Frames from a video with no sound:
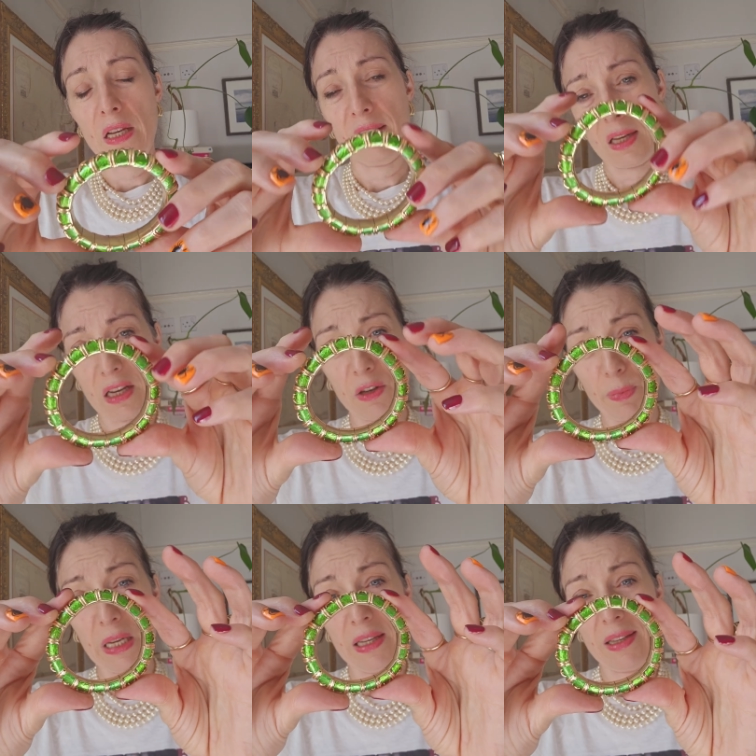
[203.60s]

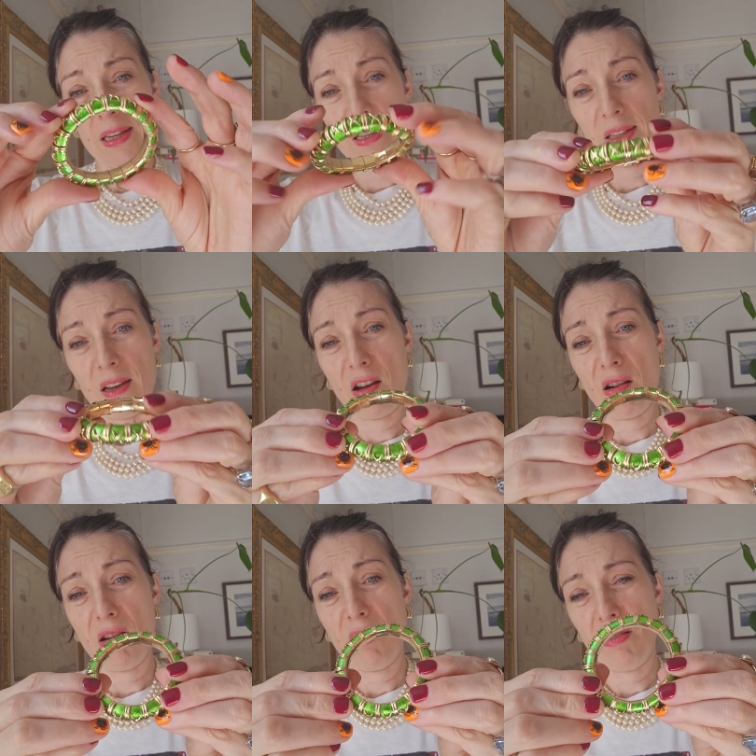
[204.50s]
signed pieces
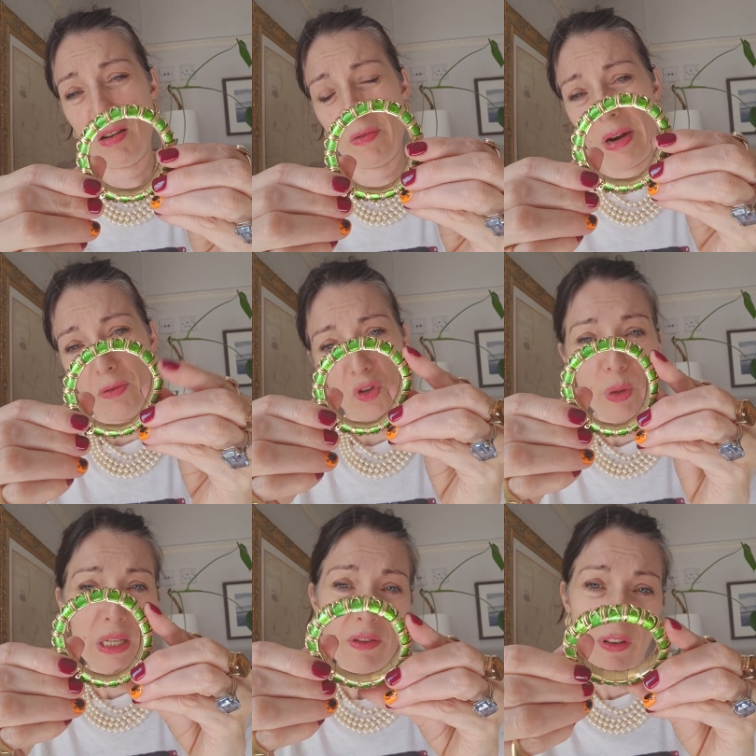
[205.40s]
are around
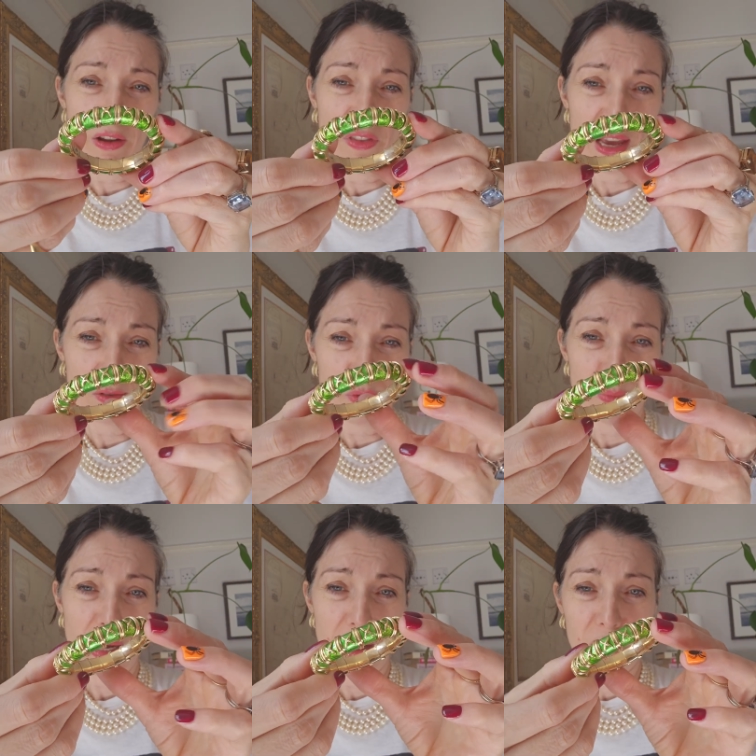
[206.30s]

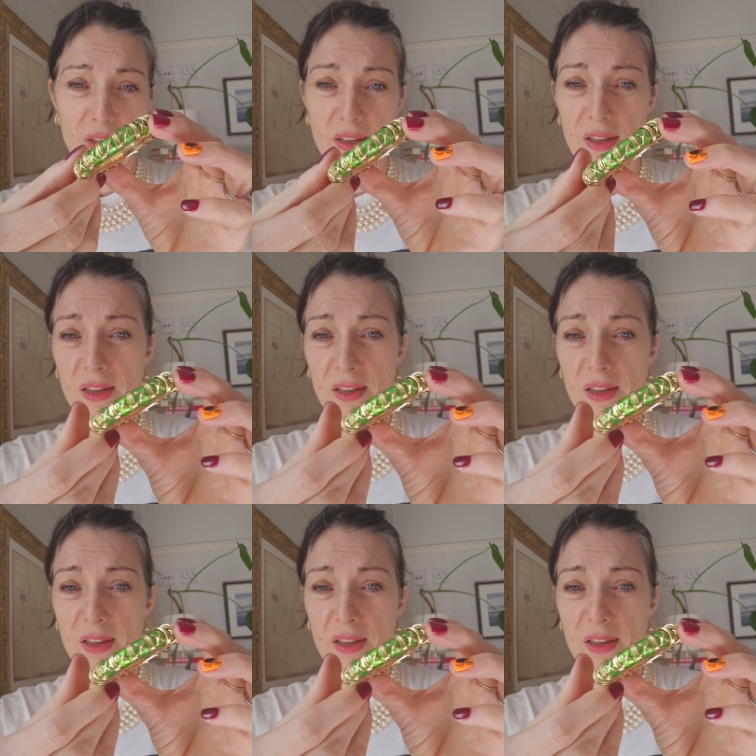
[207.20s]
£25,000,